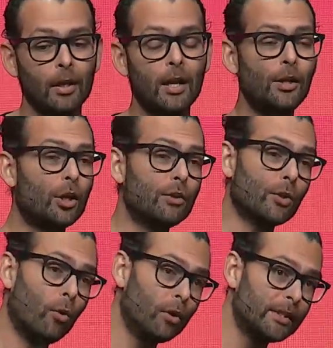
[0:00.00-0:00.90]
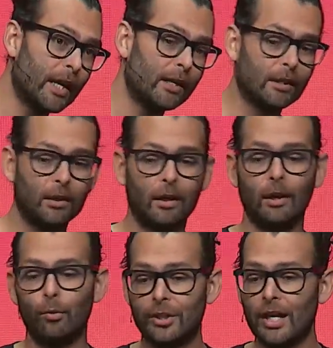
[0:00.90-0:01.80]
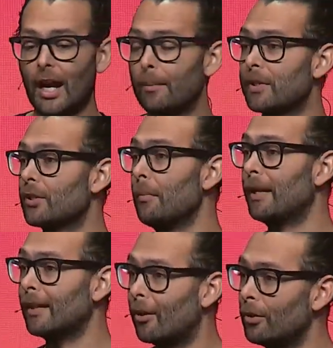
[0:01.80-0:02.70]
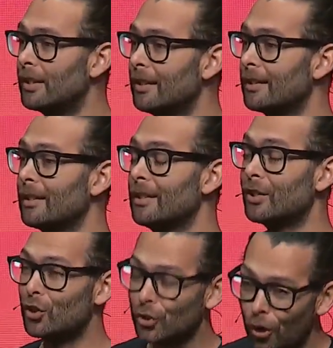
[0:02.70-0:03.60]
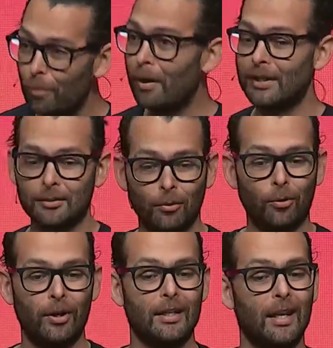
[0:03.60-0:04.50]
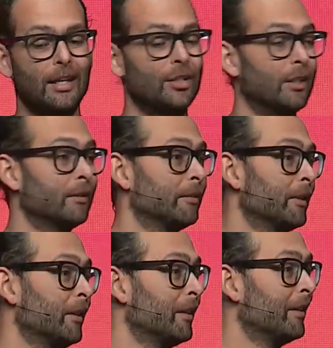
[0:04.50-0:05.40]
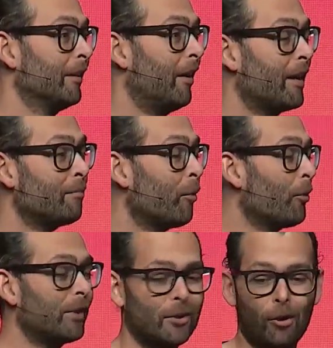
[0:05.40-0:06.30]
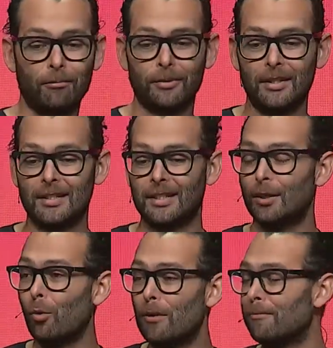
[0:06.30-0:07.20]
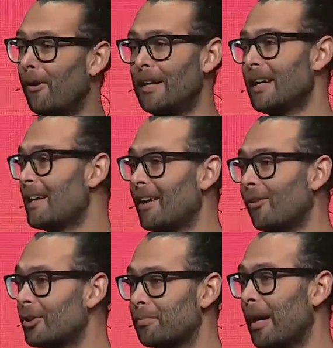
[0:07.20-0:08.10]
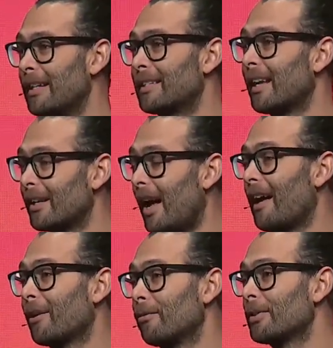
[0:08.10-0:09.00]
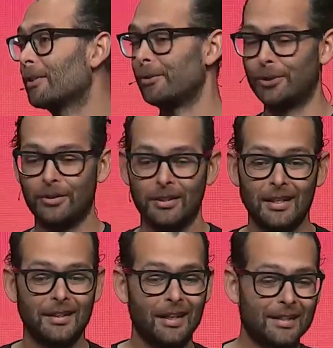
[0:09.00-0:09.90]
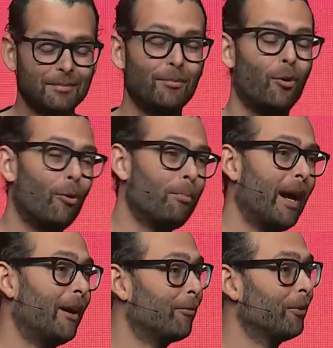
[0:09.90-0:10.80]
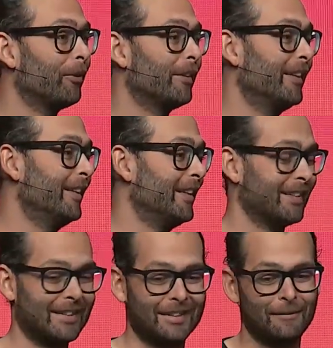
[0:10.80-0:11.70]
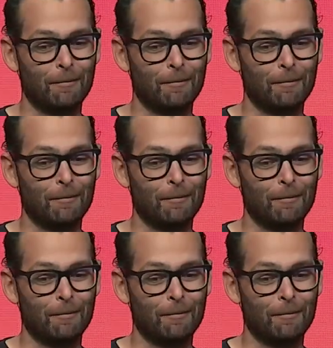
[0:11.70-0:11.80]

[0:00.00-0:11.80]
Now, you can use all these editor-rich apps to make the content so much more engaging. I am more than confident you won't find a knowledge base article solution that is more powerful than this.